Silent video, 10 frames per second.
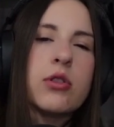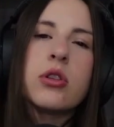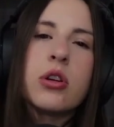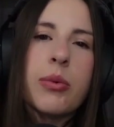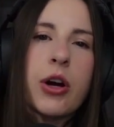
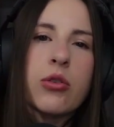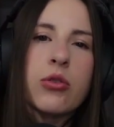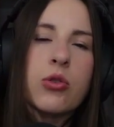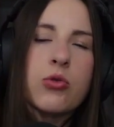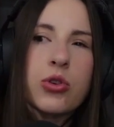about
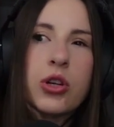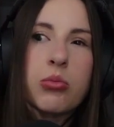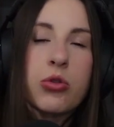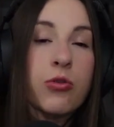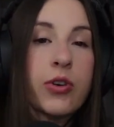nutrient
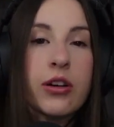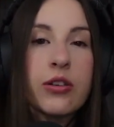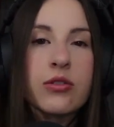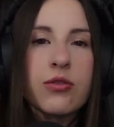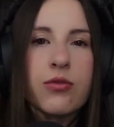
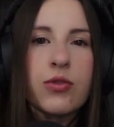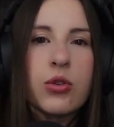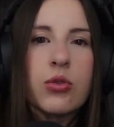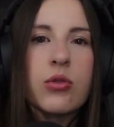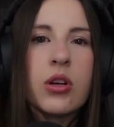profiles of
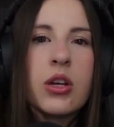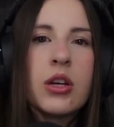food.